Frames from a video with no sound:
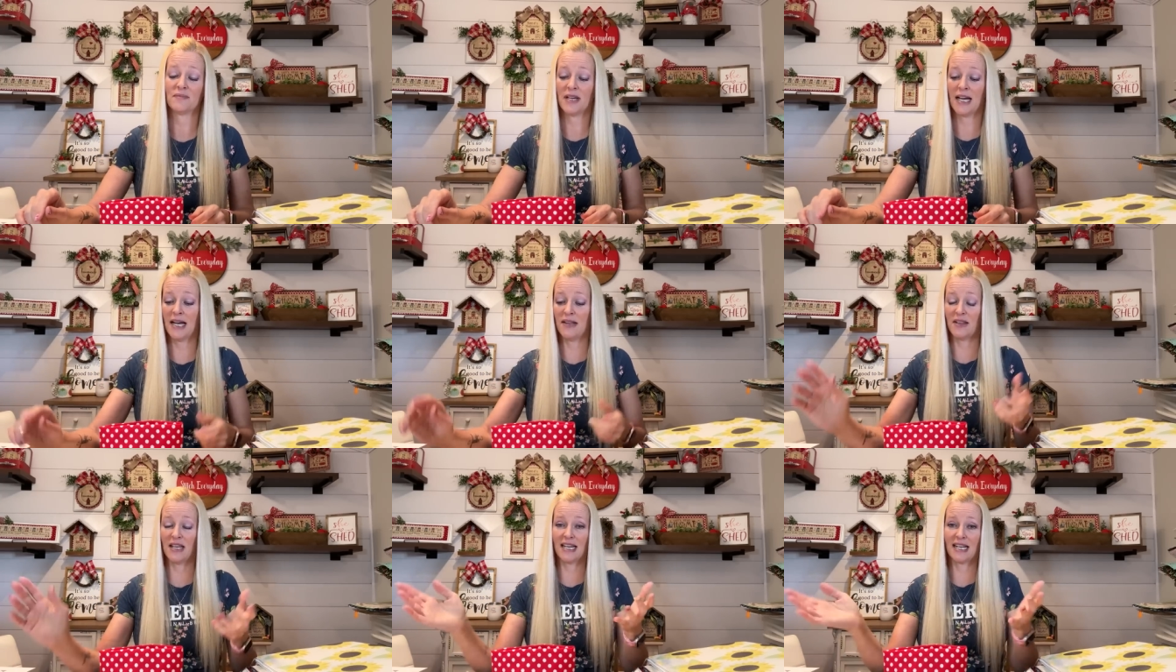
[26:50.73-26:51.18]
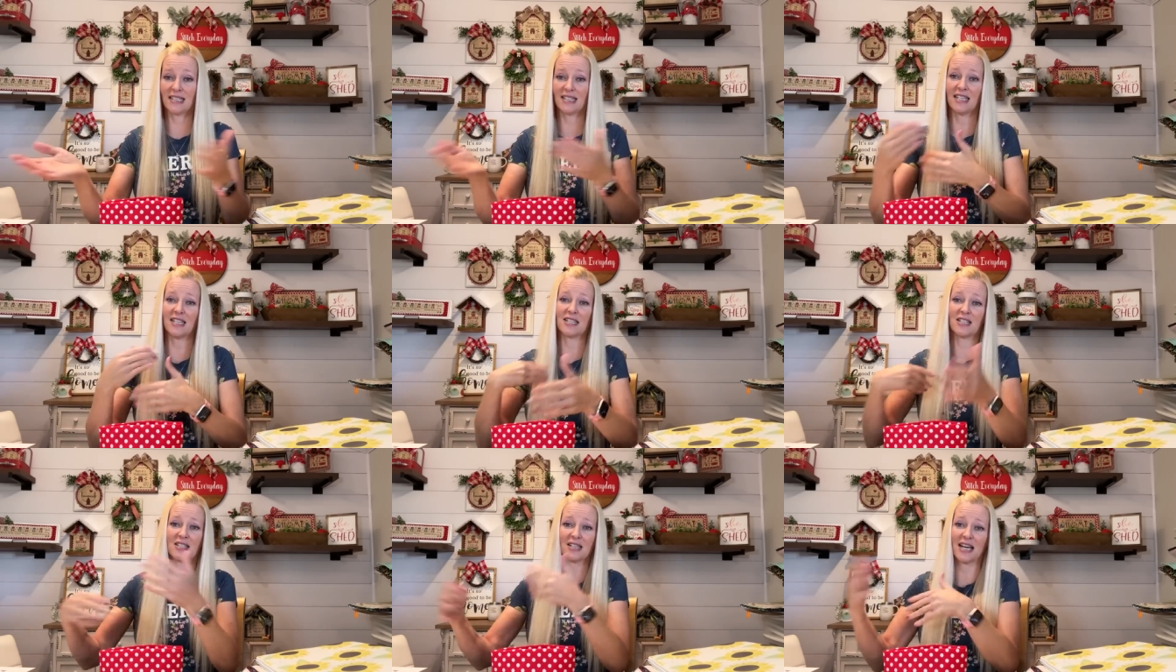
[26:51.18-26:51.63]
And then at the
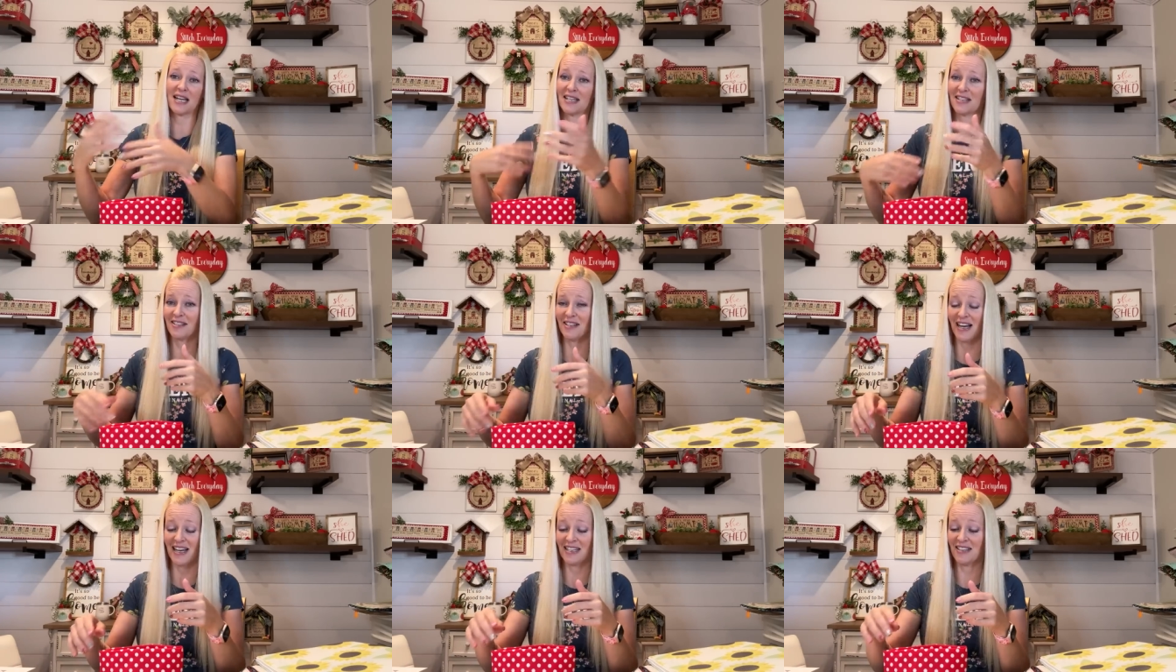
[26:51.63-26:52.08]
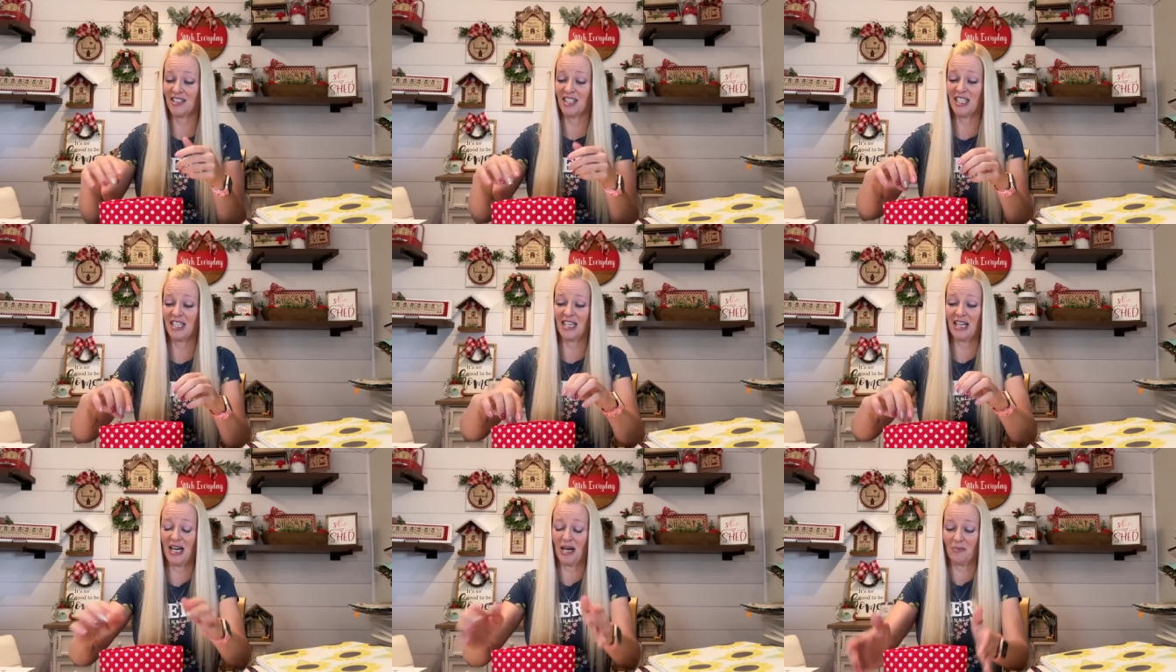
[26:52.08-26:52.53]
end of the night, I clean
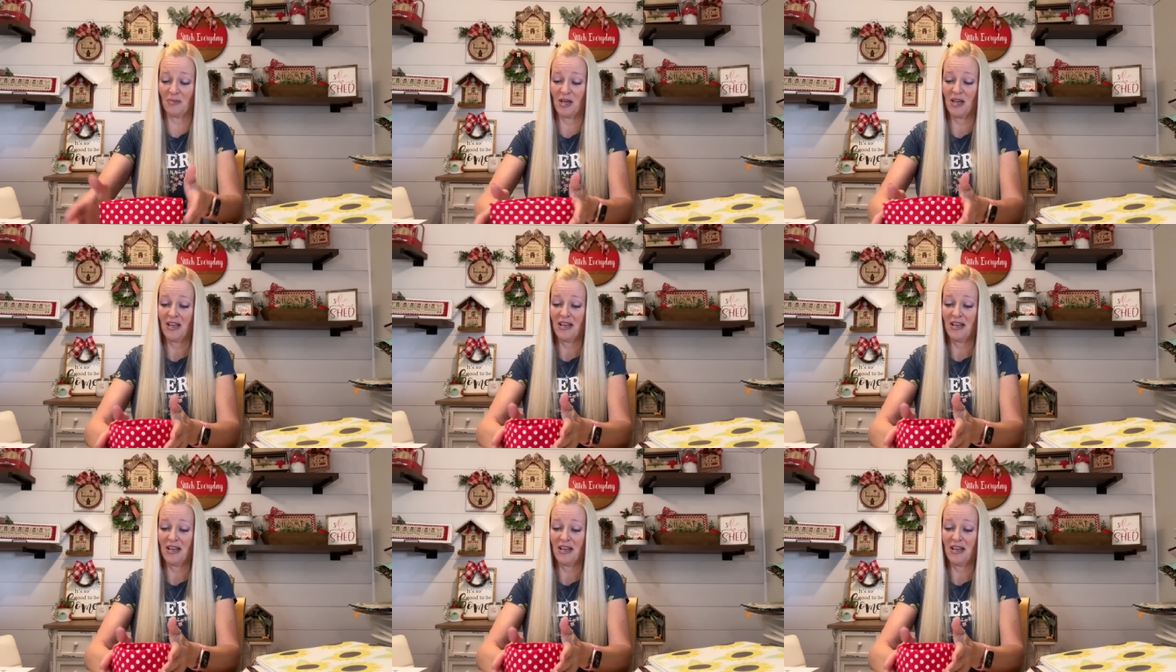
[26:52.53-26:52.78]
it up.